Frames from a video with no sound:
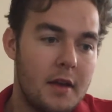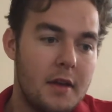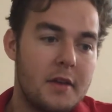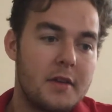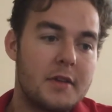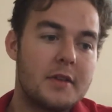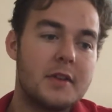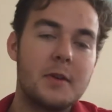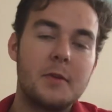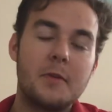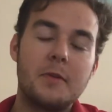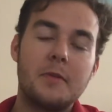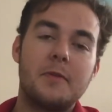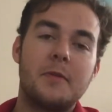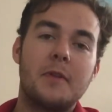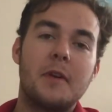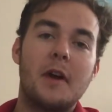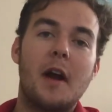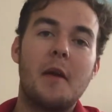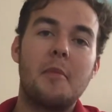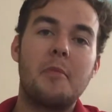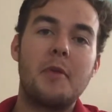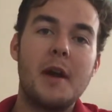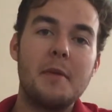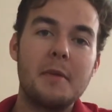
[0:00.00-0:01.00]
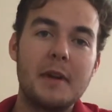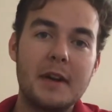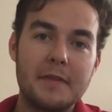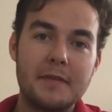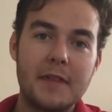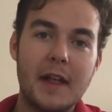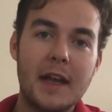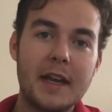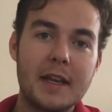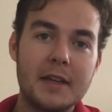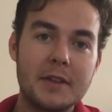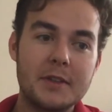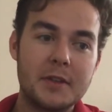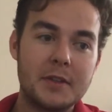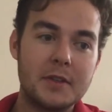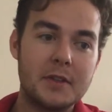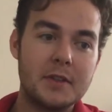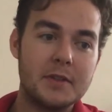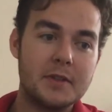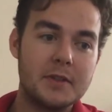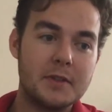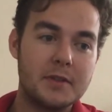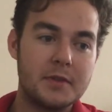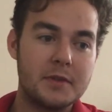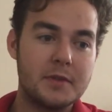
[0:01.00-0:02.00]
So for our primary flight
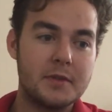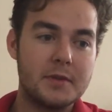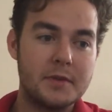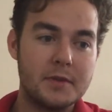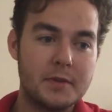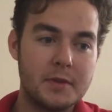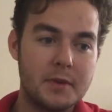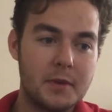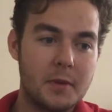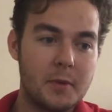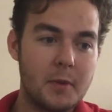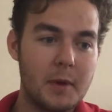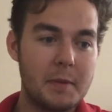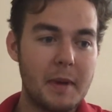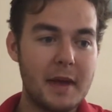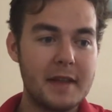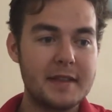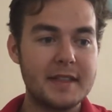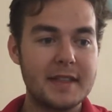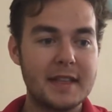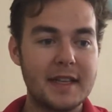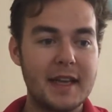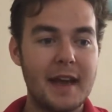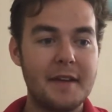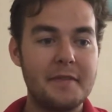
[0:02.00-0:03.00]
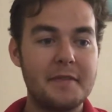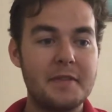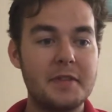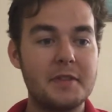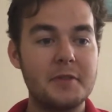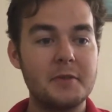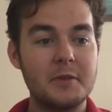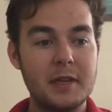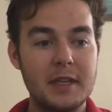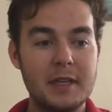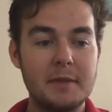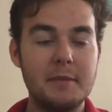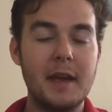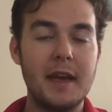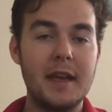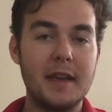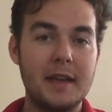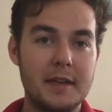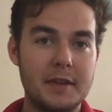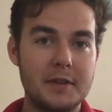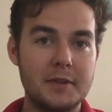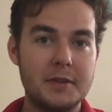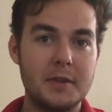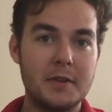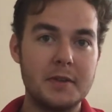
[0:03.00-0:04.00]
controls, we basically have 3 main
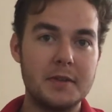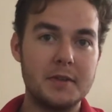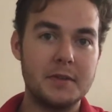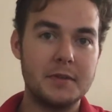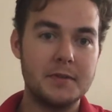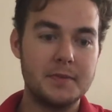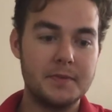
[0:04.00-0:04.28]
controls.